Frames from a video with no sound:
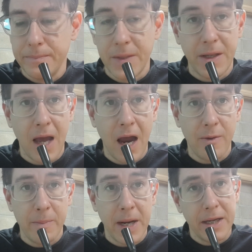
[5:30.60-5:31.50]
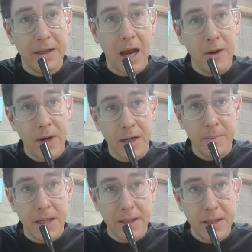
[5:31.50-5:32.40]
yeah, I
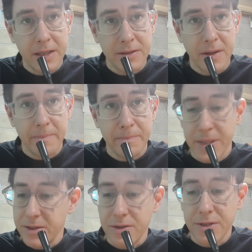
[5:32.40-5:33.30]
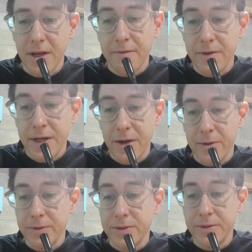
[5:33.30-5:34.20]
recommend getting some pictures and
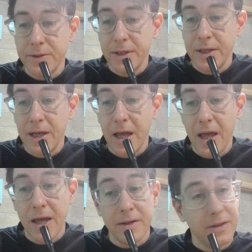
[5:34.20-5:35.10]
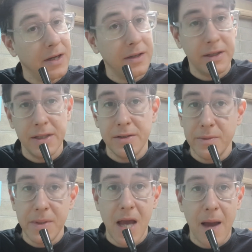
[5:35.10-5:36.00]
videos, and kids will
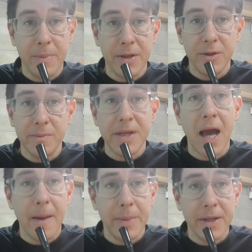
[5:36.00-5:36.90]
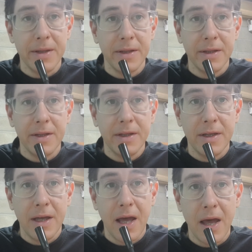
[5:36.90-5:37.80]
be happy, you'll be happy,
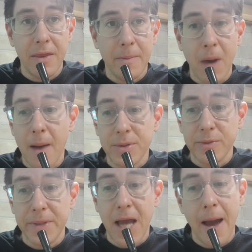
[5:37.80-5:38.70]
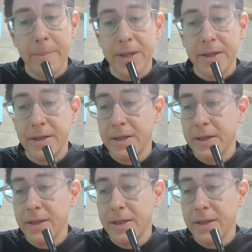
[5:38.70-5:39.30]
and the moms will be happy,